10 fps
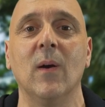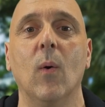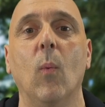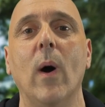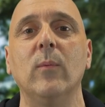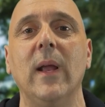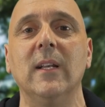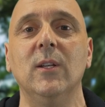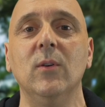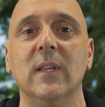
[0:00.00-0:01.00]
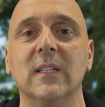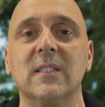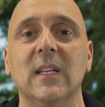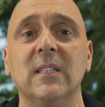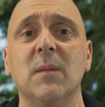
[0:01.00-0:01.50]
One way to do this
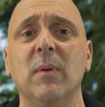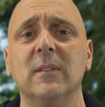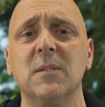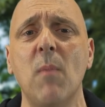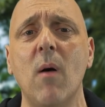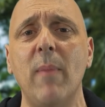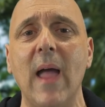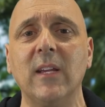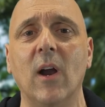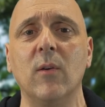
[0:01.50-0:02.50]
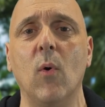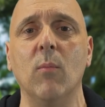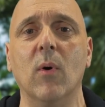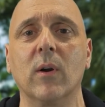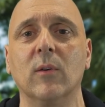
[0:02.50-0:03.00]
is to build a small backyard
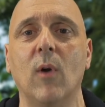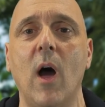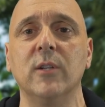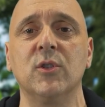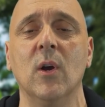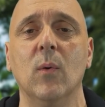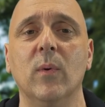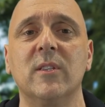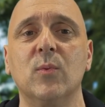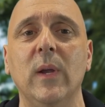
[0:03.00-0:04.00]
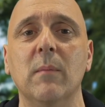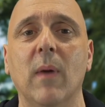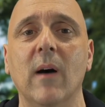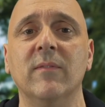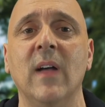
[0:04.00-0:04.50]
home or garage with suite
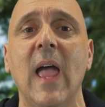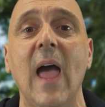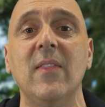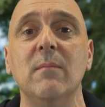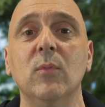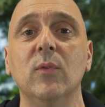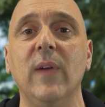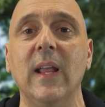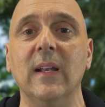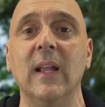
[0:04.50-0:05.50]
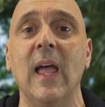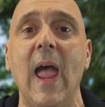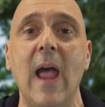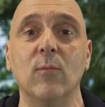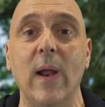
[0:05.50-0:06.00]
above, and then move in
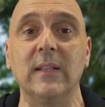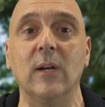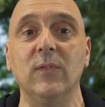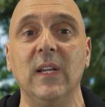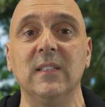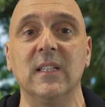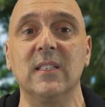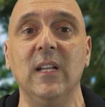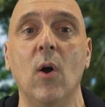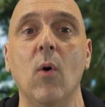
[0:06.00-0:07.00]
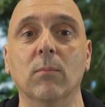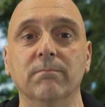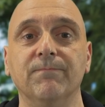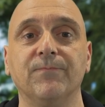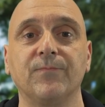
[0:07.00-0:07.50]
and rent out the existing home.
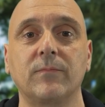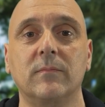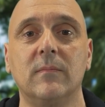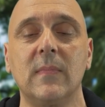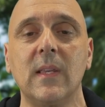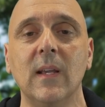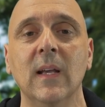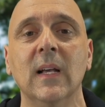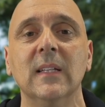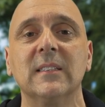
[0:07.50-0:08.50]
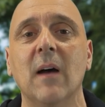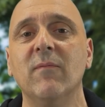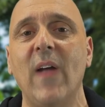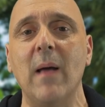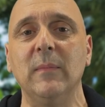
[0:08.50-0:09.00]
Some
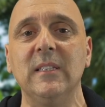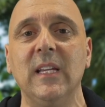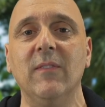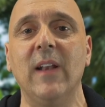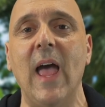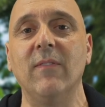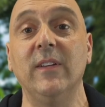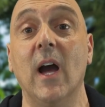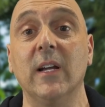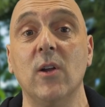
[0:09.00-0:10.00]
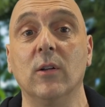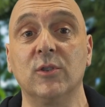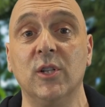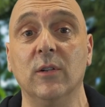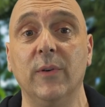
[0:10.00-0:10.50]
families even have young adult
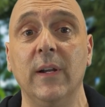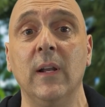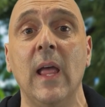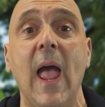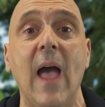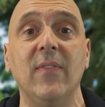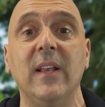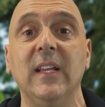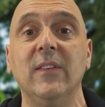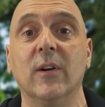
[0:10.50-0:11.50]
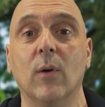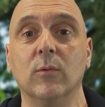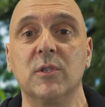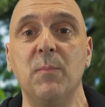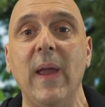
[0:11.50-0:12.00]
children and they need their
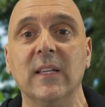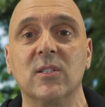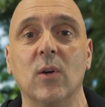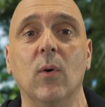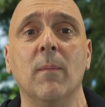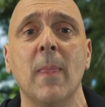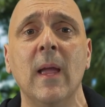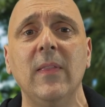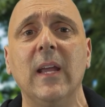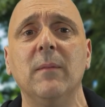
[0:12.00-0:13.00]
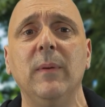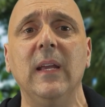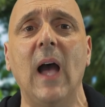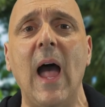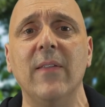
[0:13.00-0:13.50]
own space, so they could
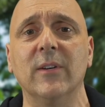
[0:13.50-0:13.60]
be either